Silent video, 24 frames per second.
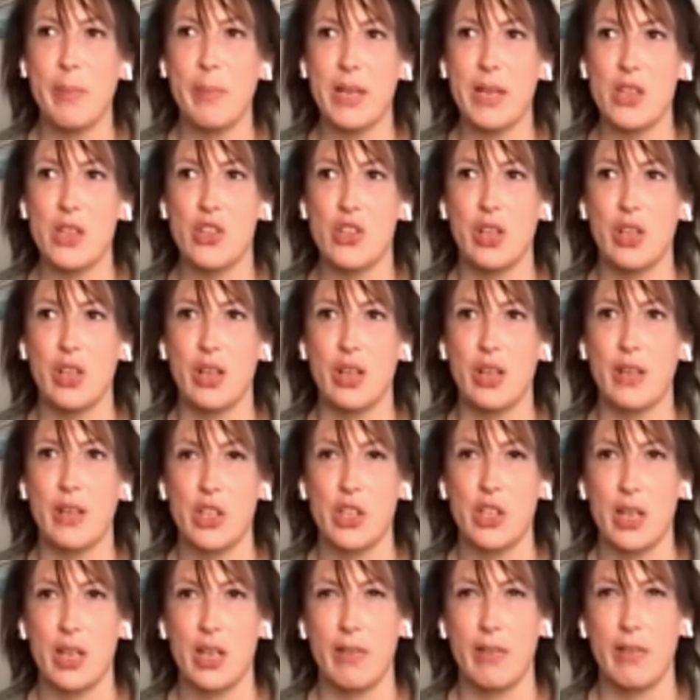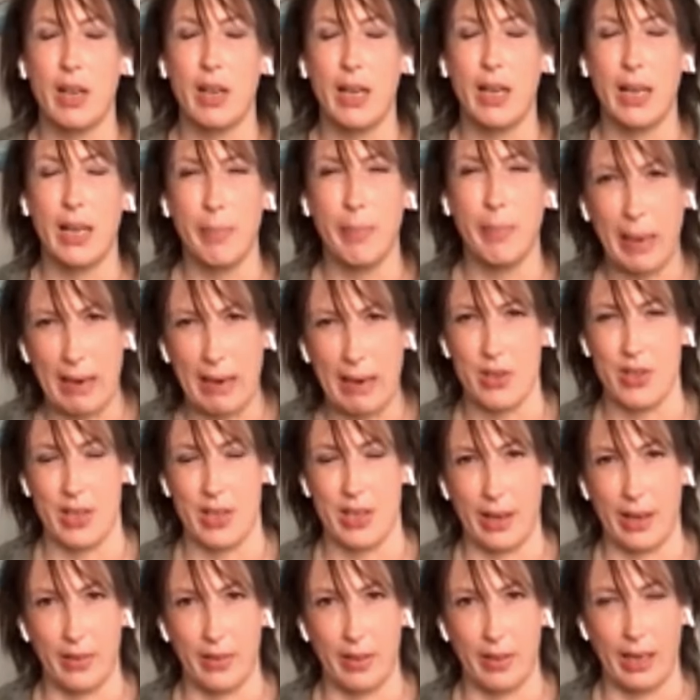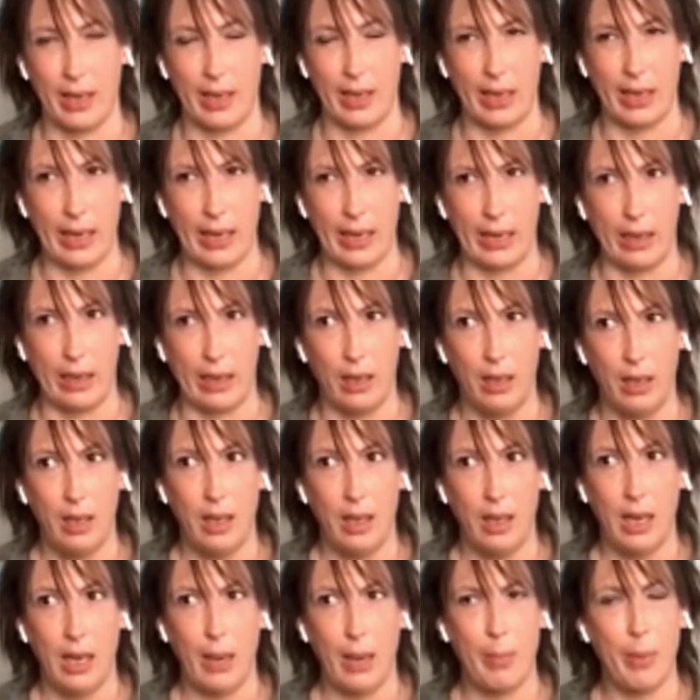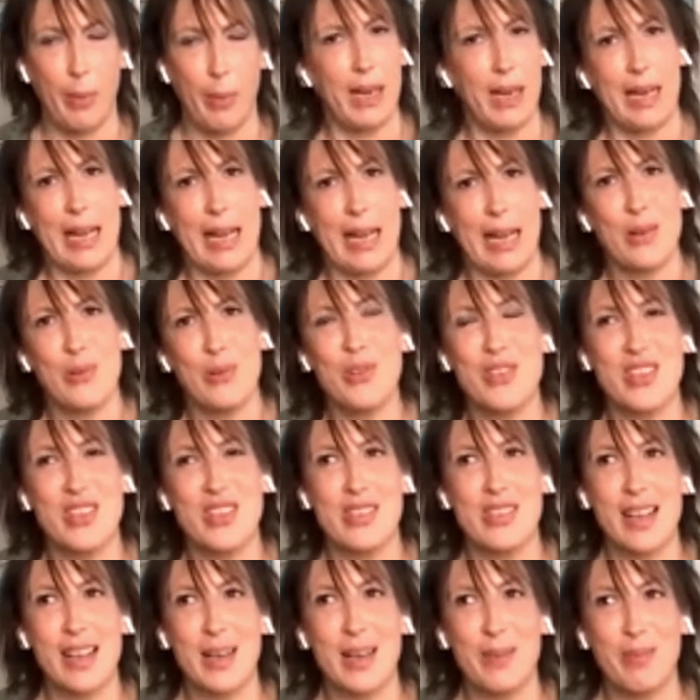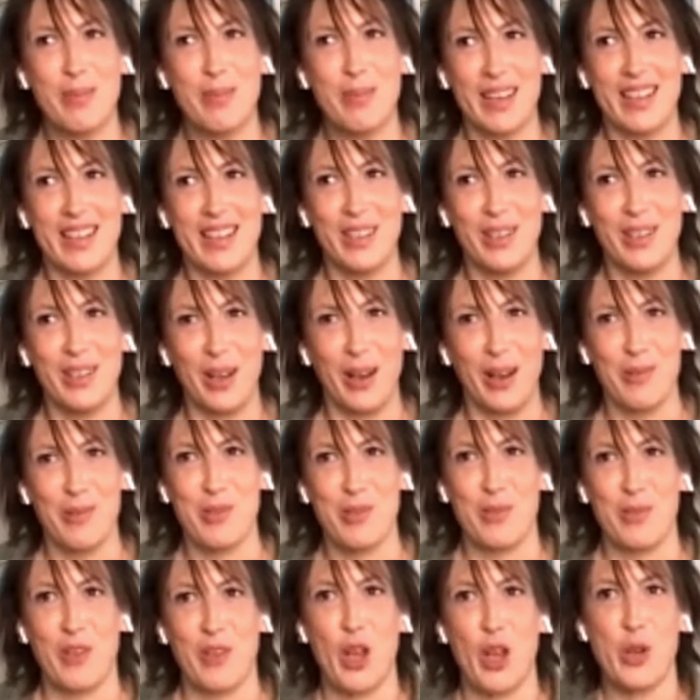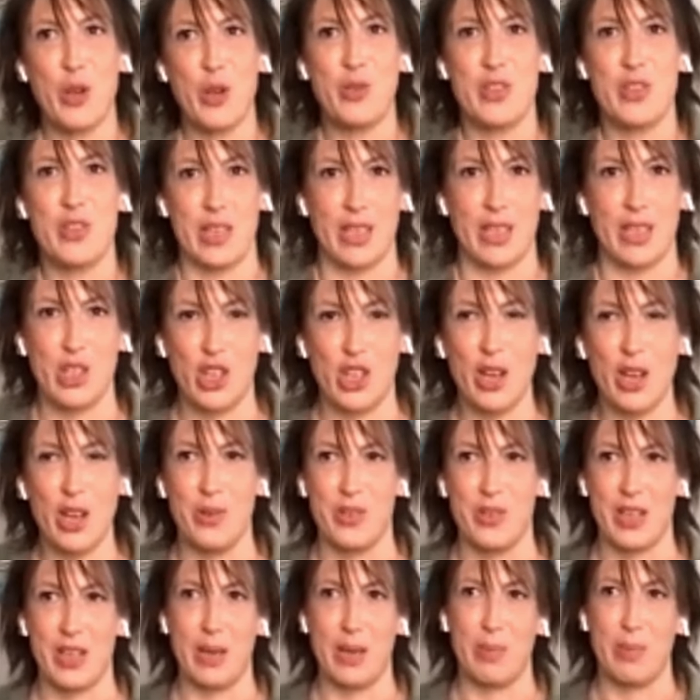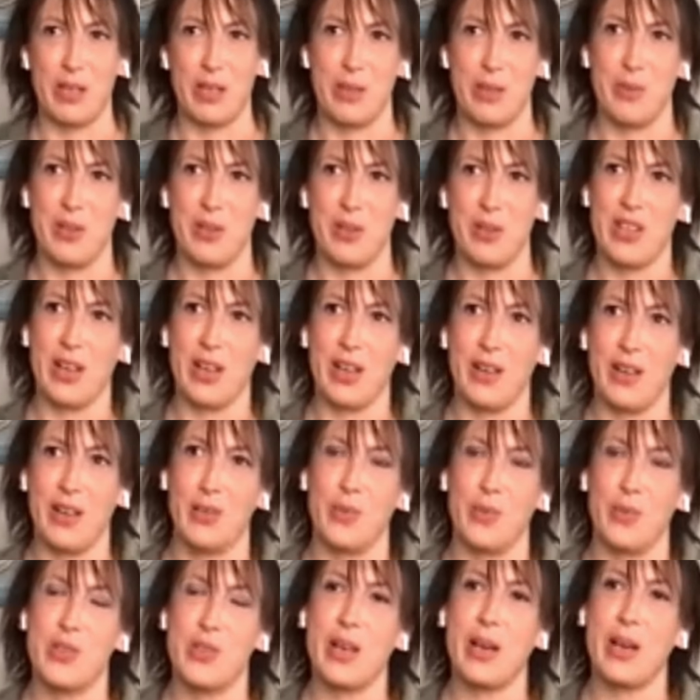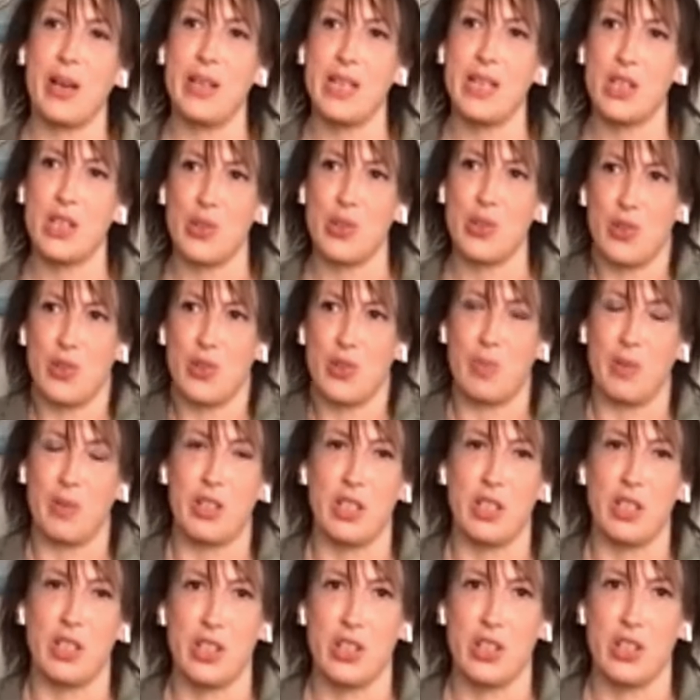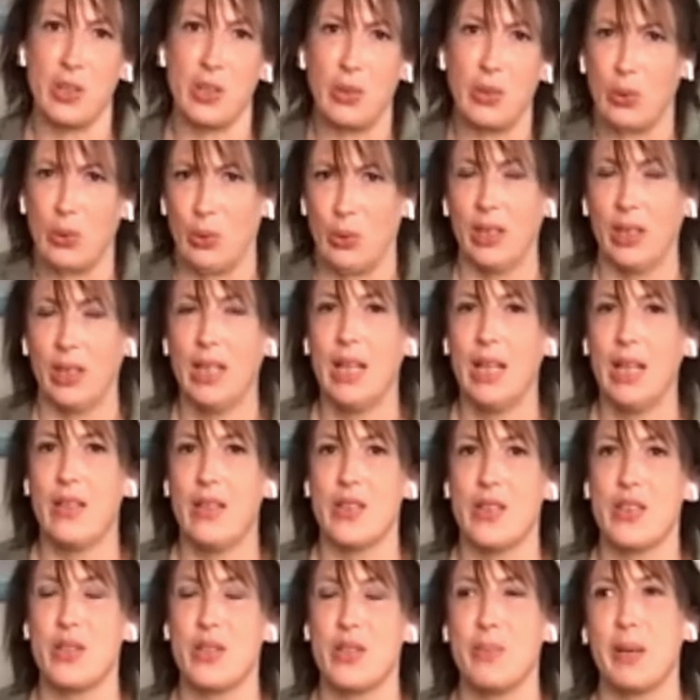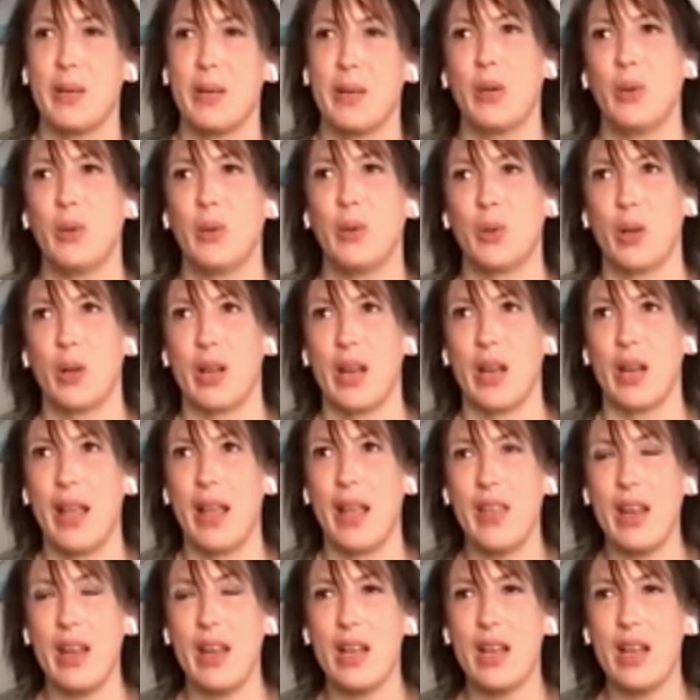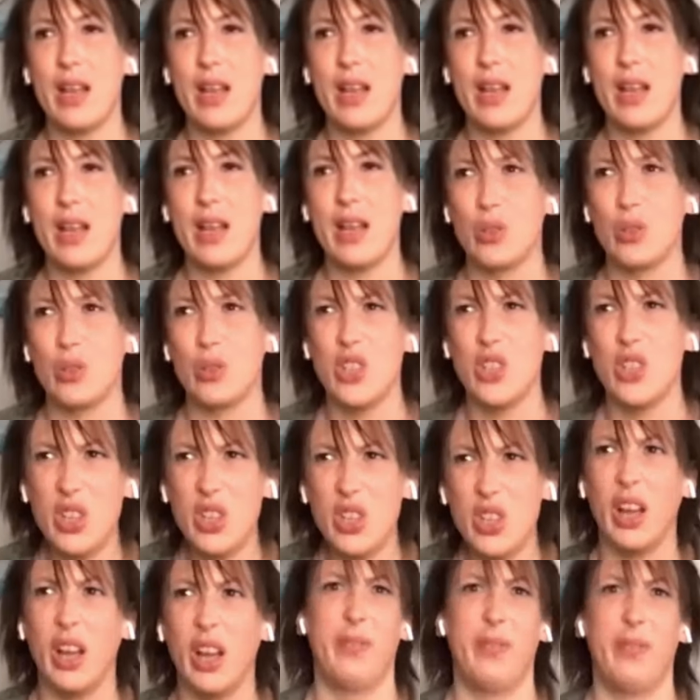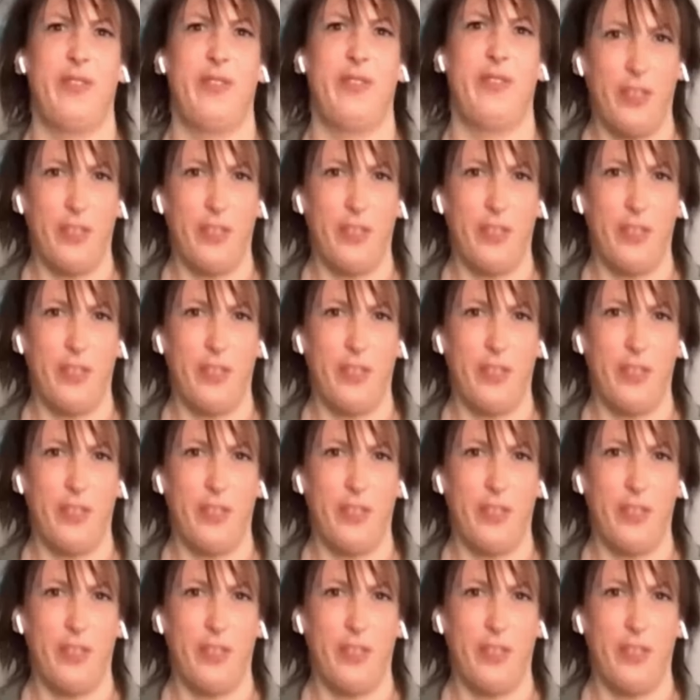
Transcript: of a mixture of initially really embarrassing, thinking, am I allowed to celebrate? You know, I was sort of hosting a show celebrating myself. So there was that initial sort of British, ooh, this is a bit awkward. And then I just thought, do you know,